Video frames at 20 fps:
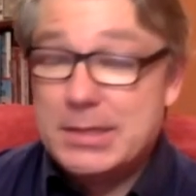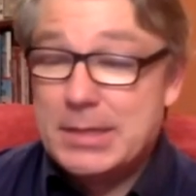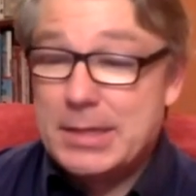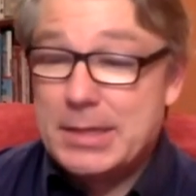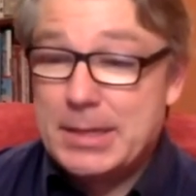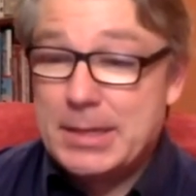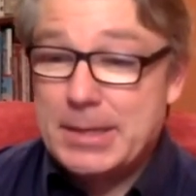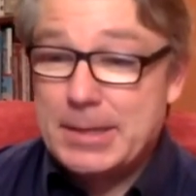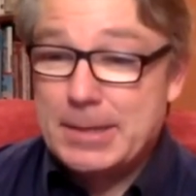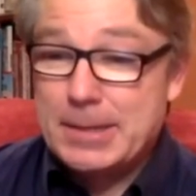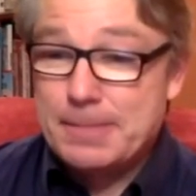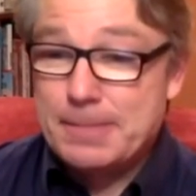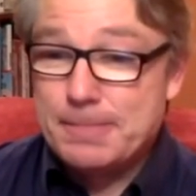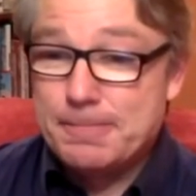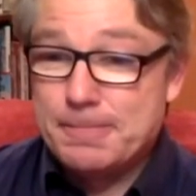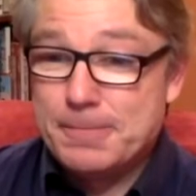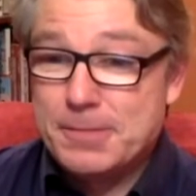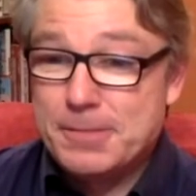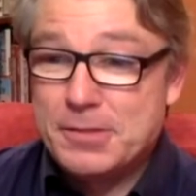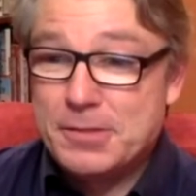
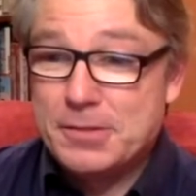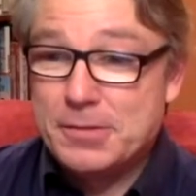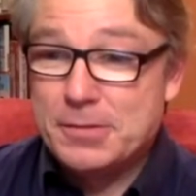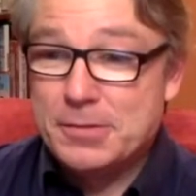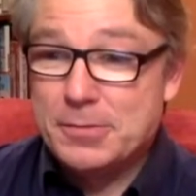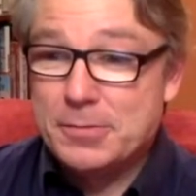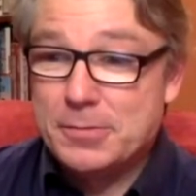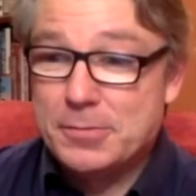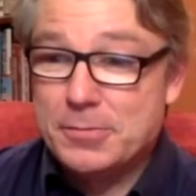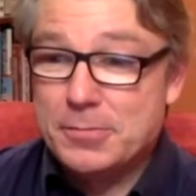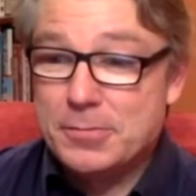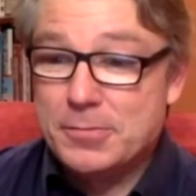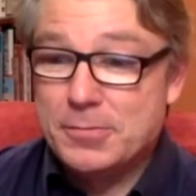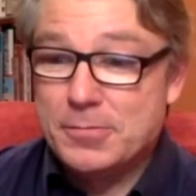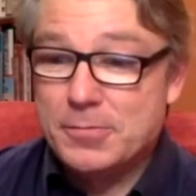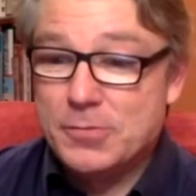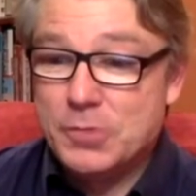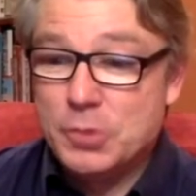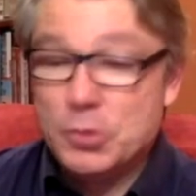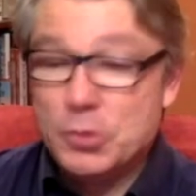To
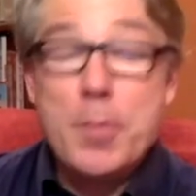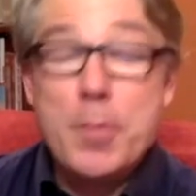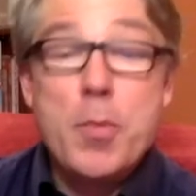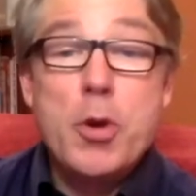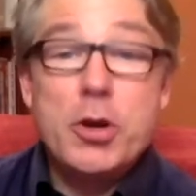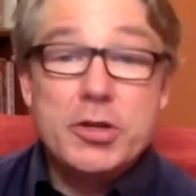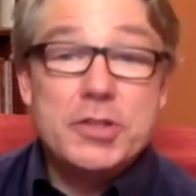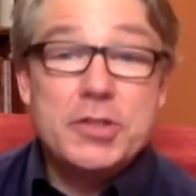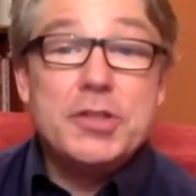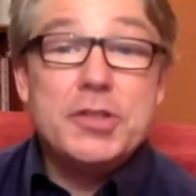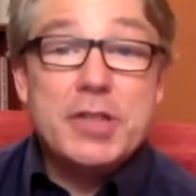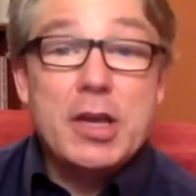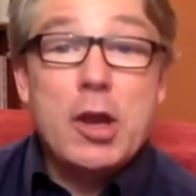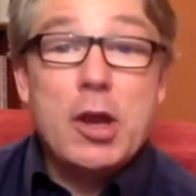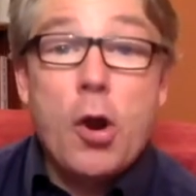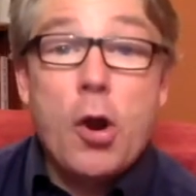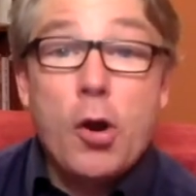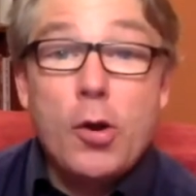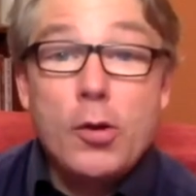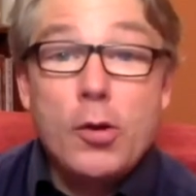do emergency
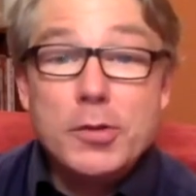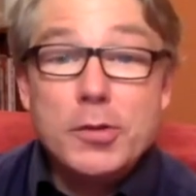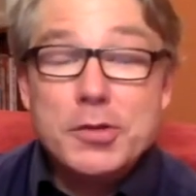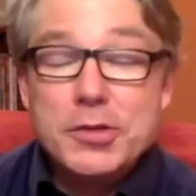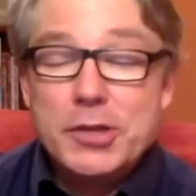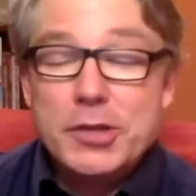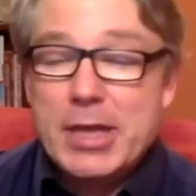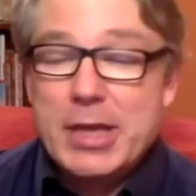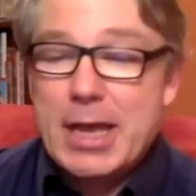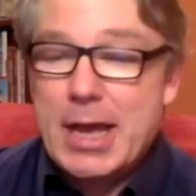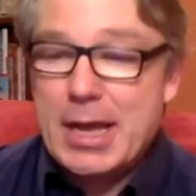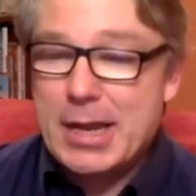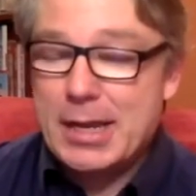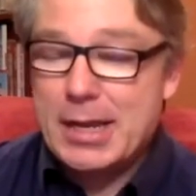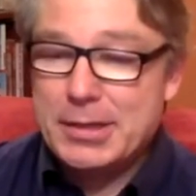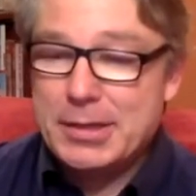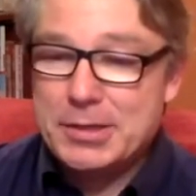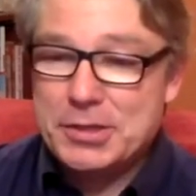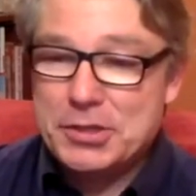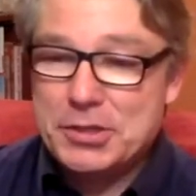calls and cattle
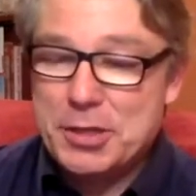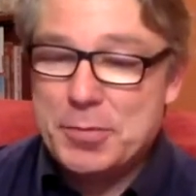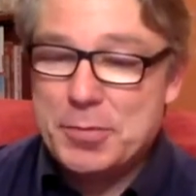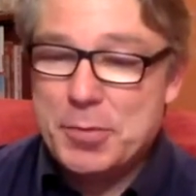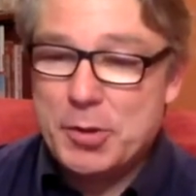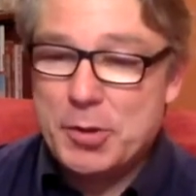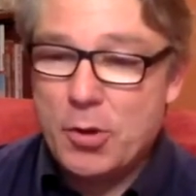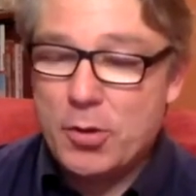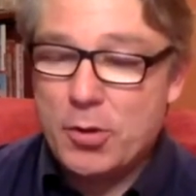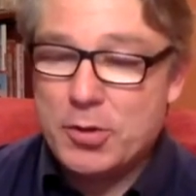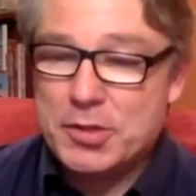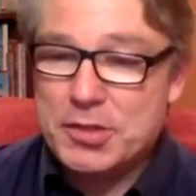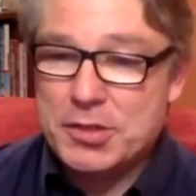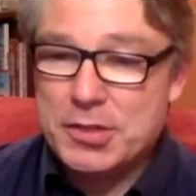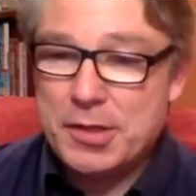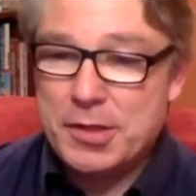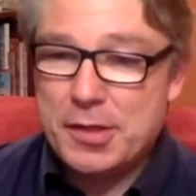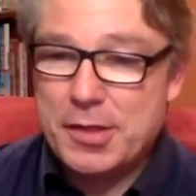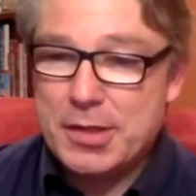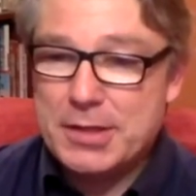and sheep and horses
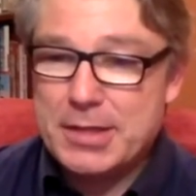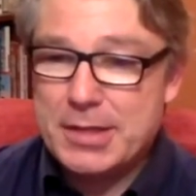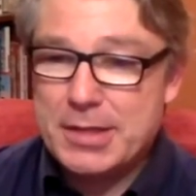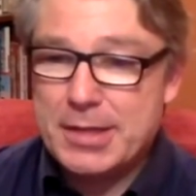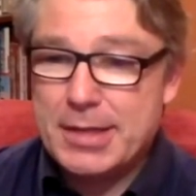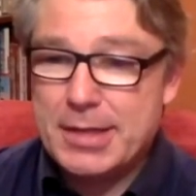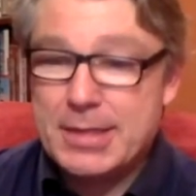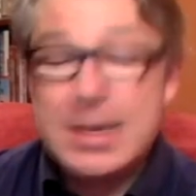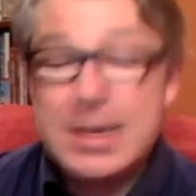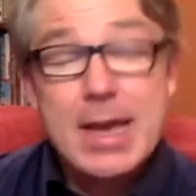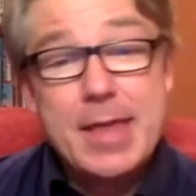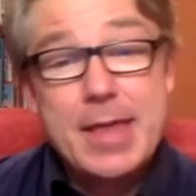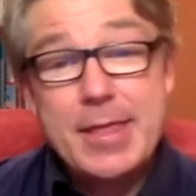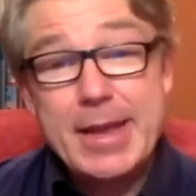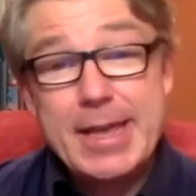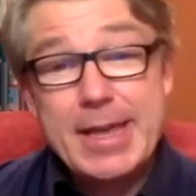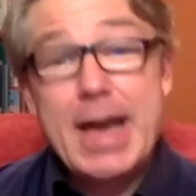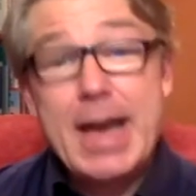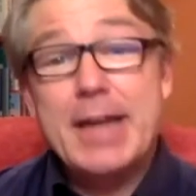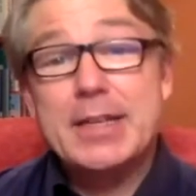and things like that. Then
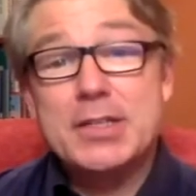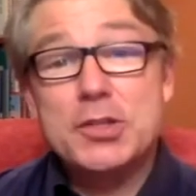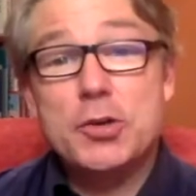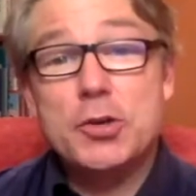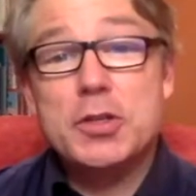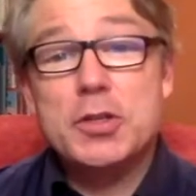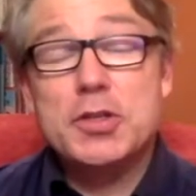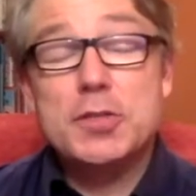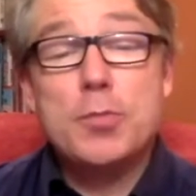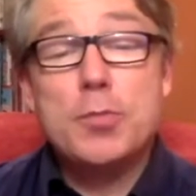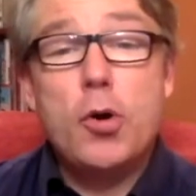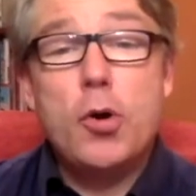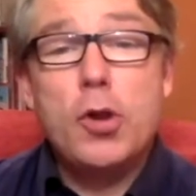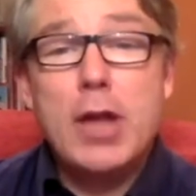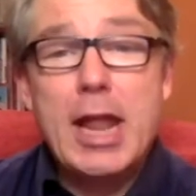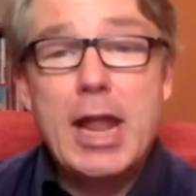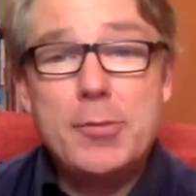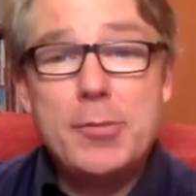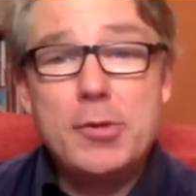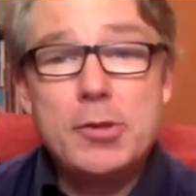he had a sort of small
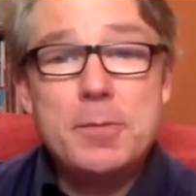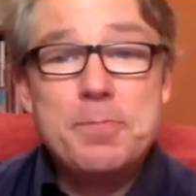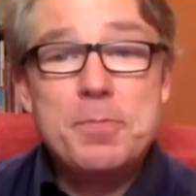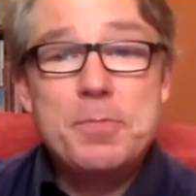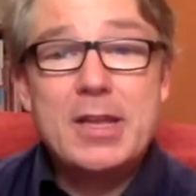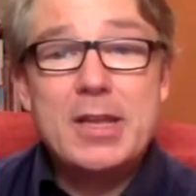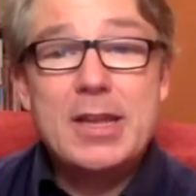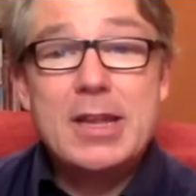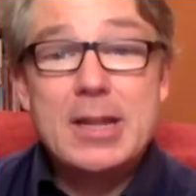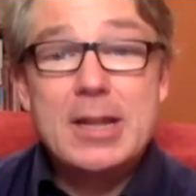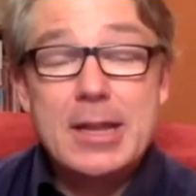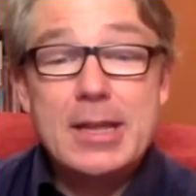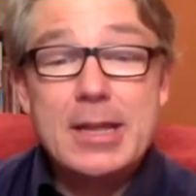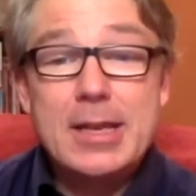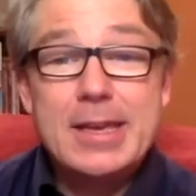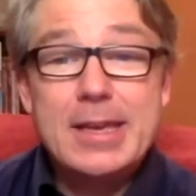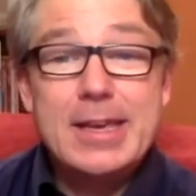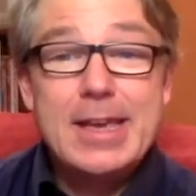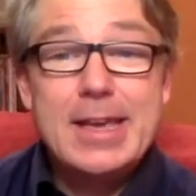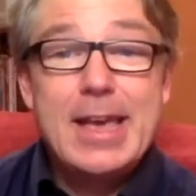animal
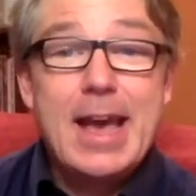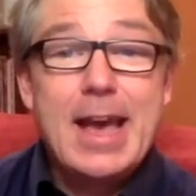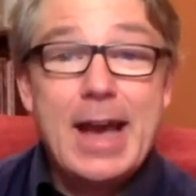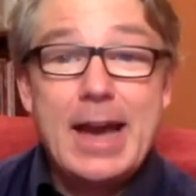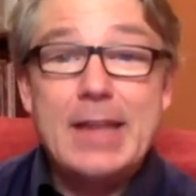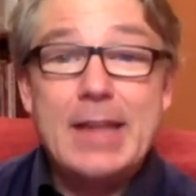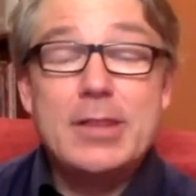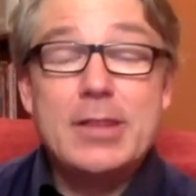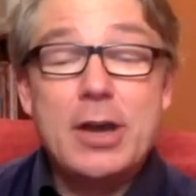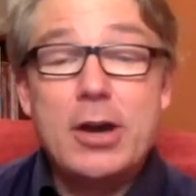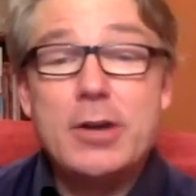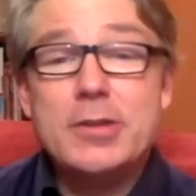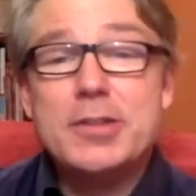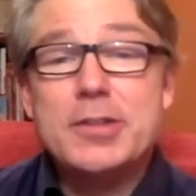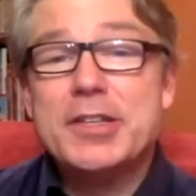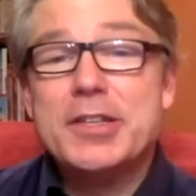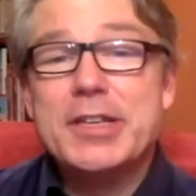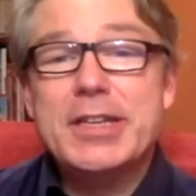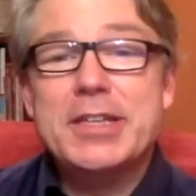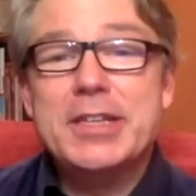clinic at the
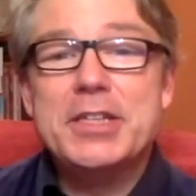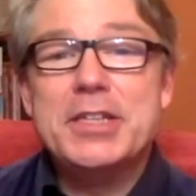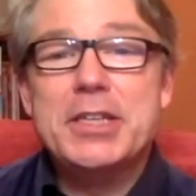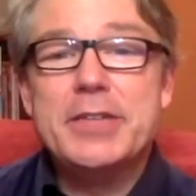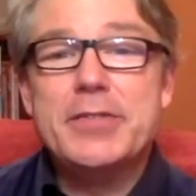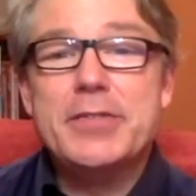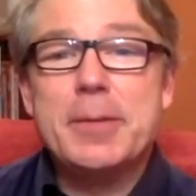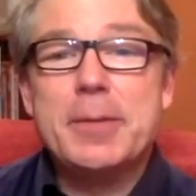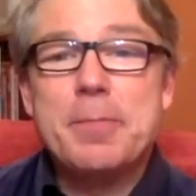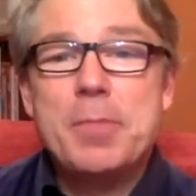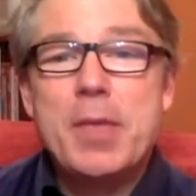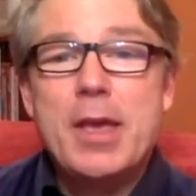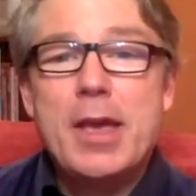house each evening.